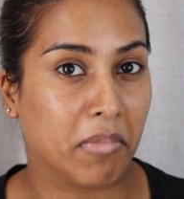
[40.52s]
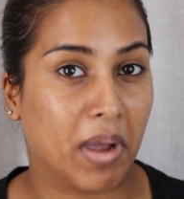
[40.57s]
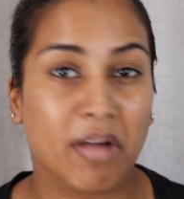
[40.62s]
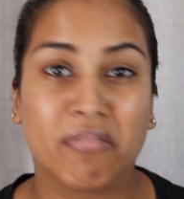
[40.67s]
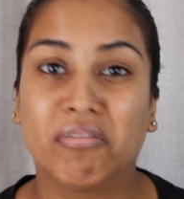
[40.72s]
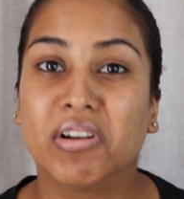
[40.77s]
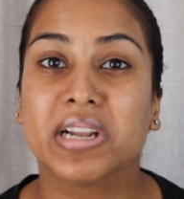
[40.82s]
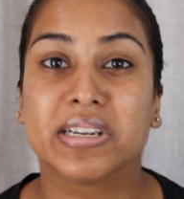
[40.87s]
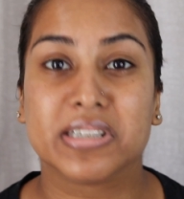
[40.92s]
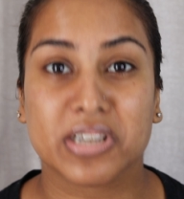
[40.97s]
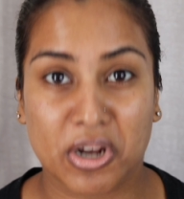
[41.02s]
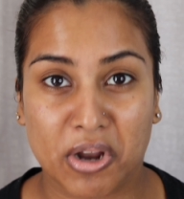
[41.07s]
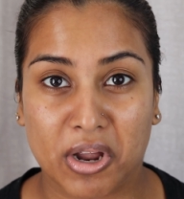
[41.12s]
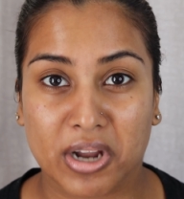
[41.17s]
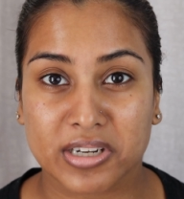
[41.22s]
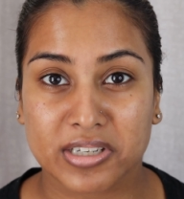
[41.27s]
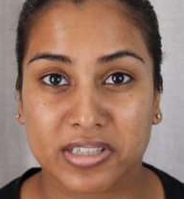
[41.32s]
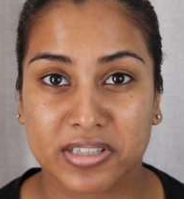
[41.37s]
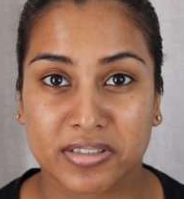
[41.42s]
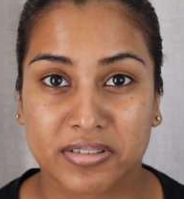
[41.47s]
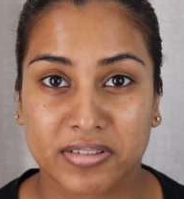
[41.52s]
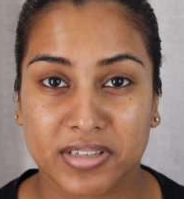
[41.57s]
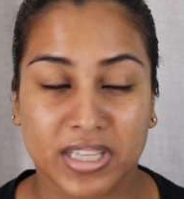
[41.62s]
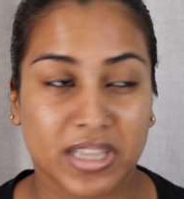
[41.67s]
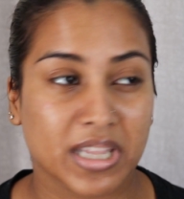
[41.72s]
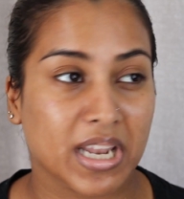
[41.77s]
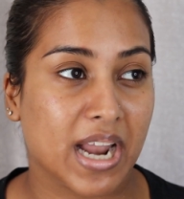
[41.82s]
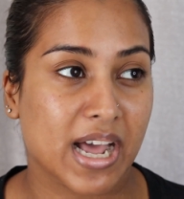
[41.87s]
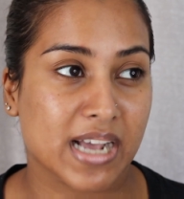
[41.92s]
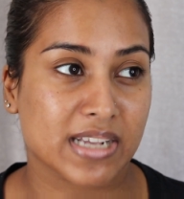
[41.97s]
I've learned a lot in
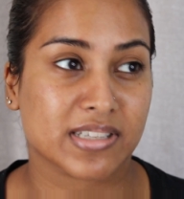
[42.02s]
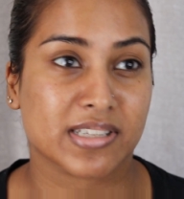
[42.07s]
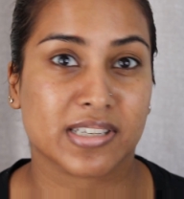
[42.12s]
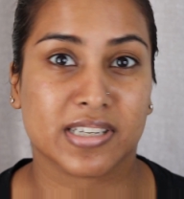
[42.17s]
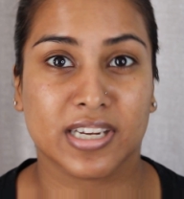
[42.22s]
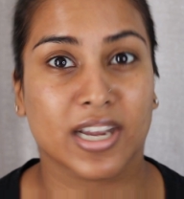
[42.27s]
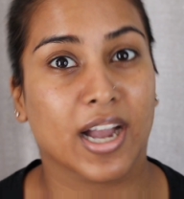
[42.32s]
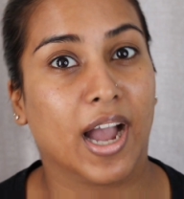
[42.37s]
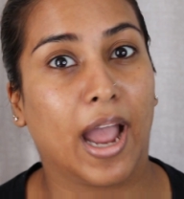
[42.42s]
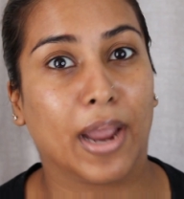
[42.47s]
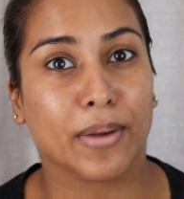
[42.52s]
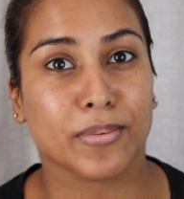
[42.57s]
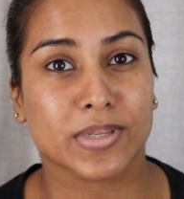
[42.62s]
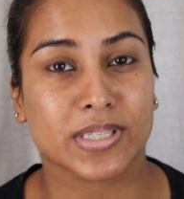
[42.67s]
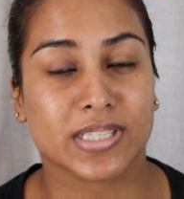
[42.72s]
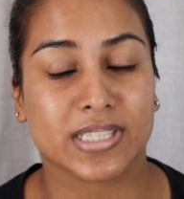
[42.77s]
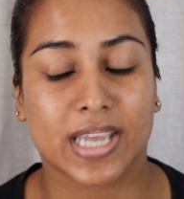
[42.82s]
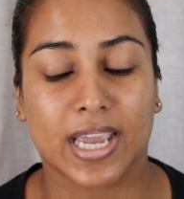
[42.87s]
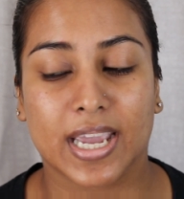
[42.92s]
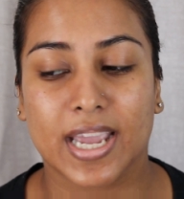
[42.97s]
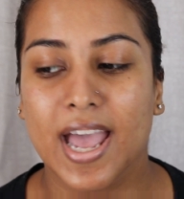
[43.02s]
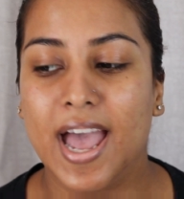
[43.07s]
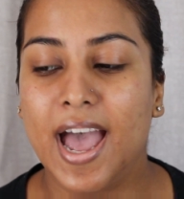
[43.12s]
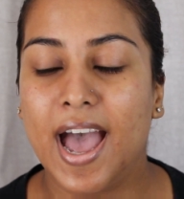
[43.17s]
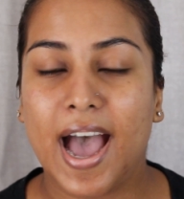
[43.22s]
the last year, I would say.